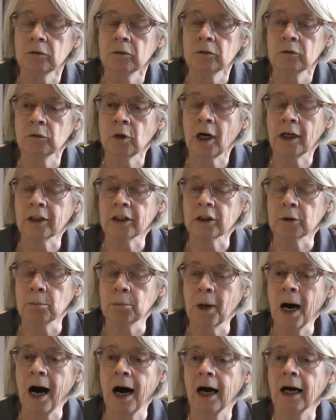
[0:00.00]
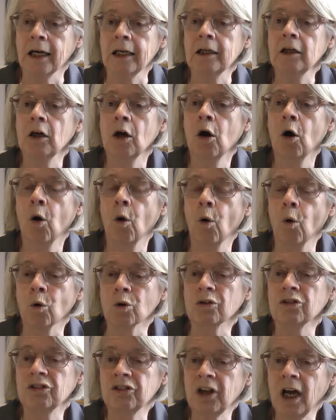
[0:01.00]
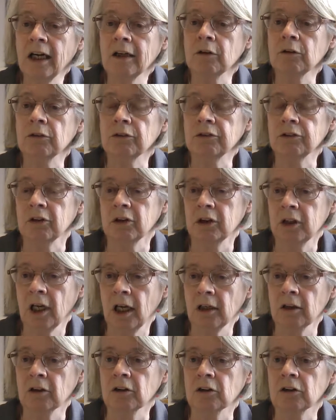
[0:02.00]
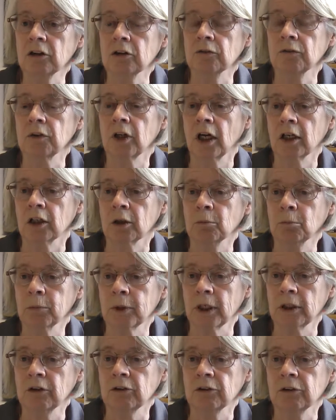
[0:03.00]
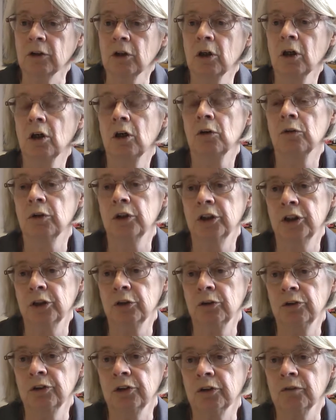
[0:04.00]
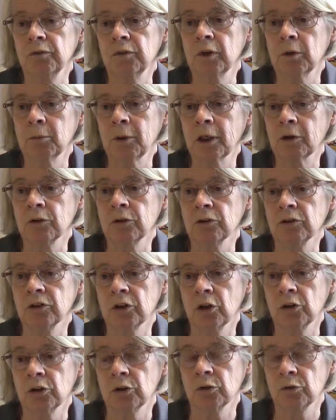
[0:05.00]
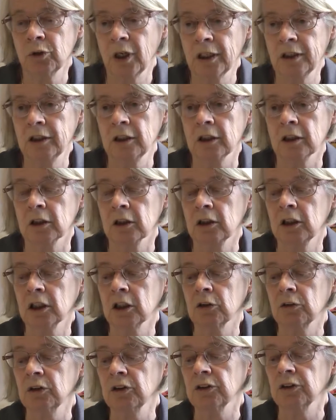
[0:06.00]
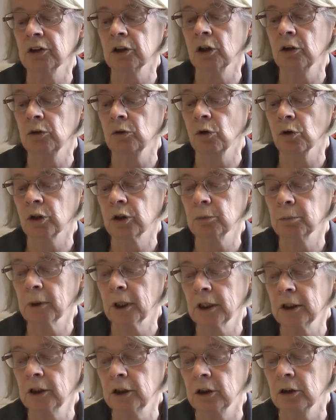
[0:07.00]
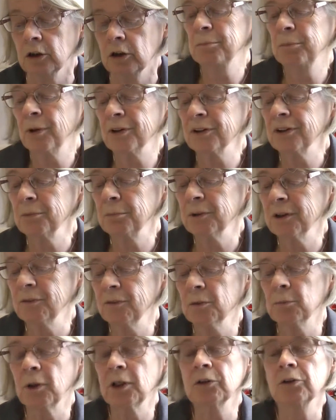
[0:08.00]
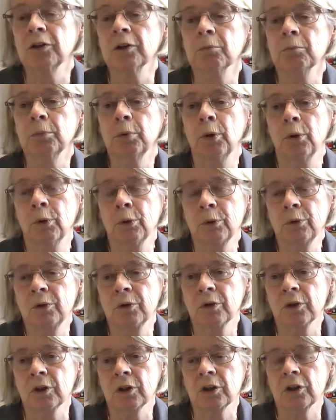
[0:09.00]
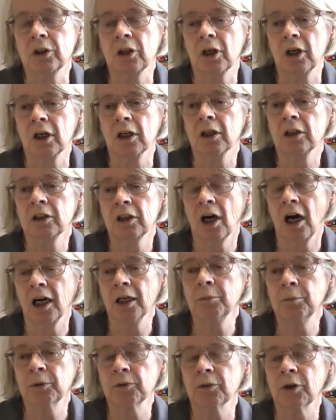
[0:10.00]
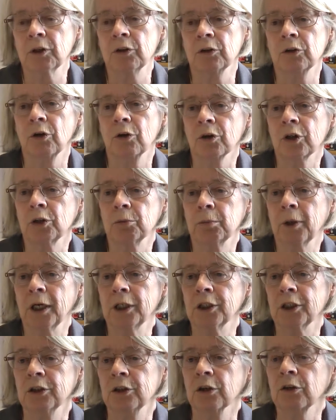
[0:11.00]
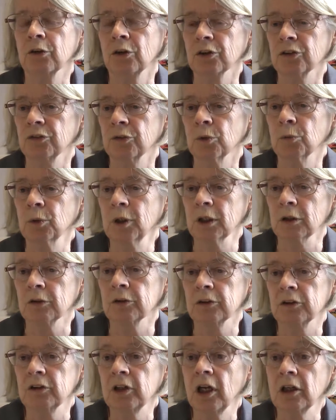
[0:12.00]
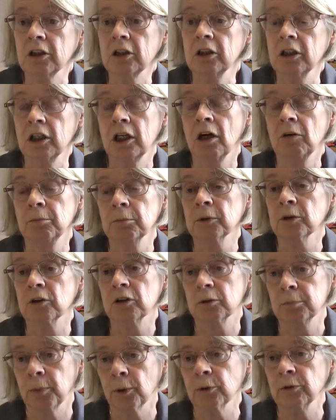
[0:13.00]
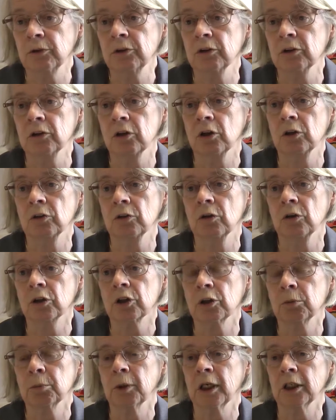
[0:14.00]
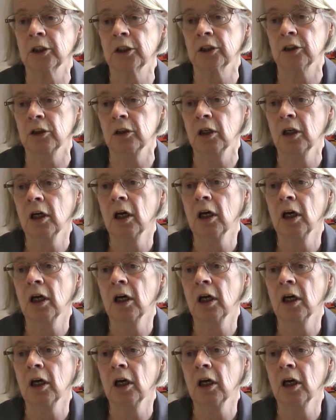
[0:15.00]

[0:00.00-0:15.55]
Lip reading: right to buy or sales to tenants have taken place, reducing the amount of social renting and increasing owner-occupation. Possibly the most important type of owner-occupation across the world is actually government-sponsored owner-occupation.